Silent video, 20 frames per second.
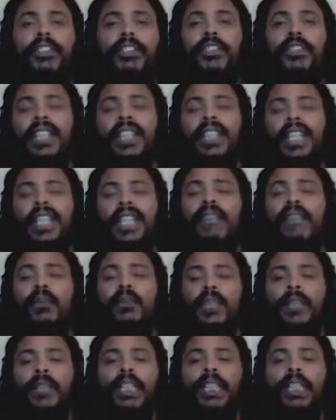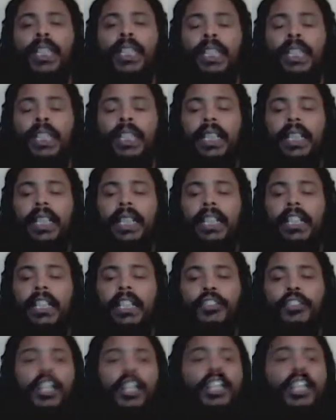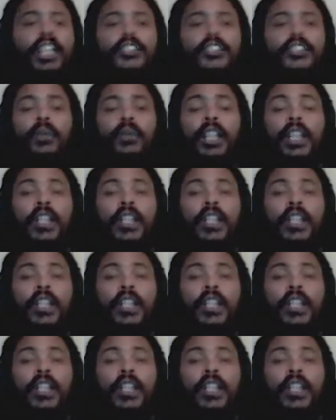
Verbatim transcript: So you can never really judge